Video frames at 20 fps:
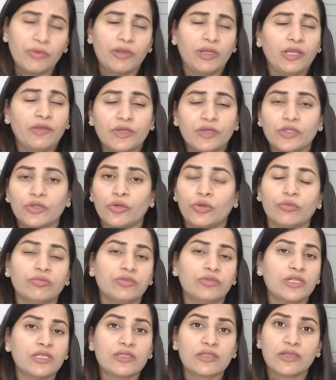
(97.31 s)
even
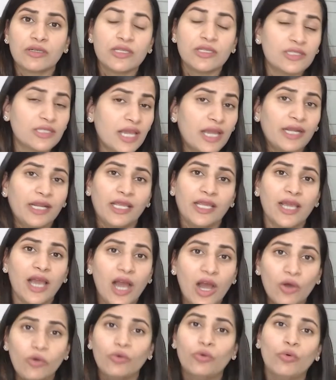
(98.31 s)
just deciding
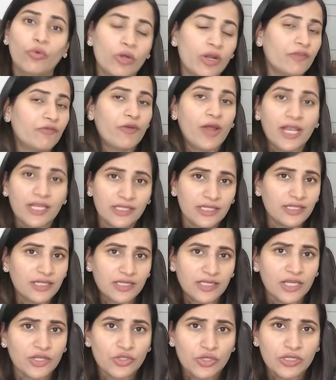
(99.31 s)
how who defines these
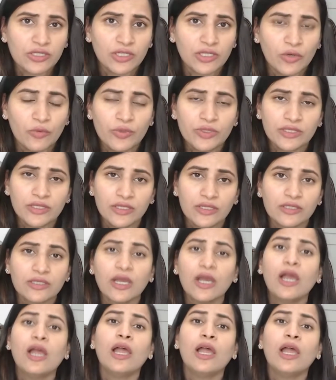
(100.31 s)
essential services.